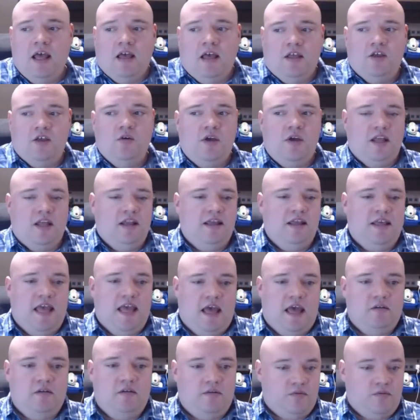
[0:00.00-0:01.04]
You can
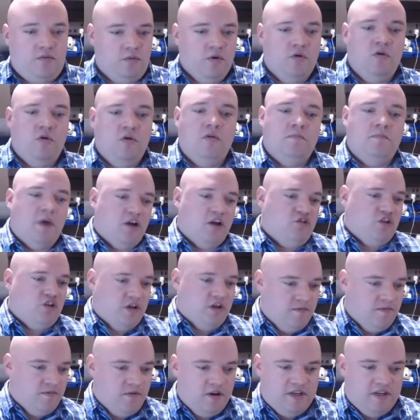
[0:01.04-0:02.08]
get through a bunch of
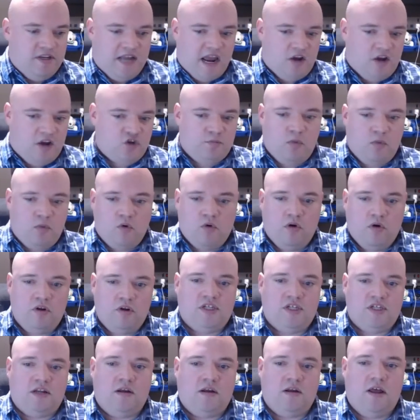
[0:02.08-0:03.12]
different
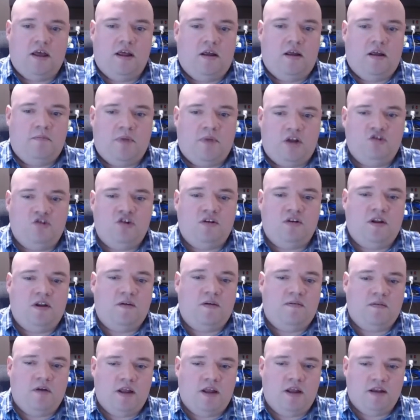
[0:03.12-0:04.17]
dashboards and a bunch of
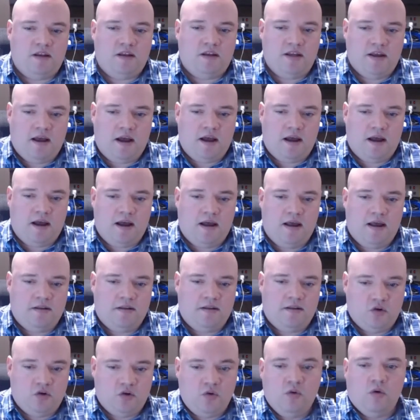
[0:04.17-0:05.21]
different
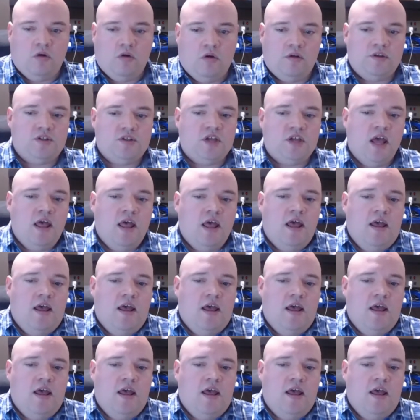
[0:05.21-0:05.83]
tools,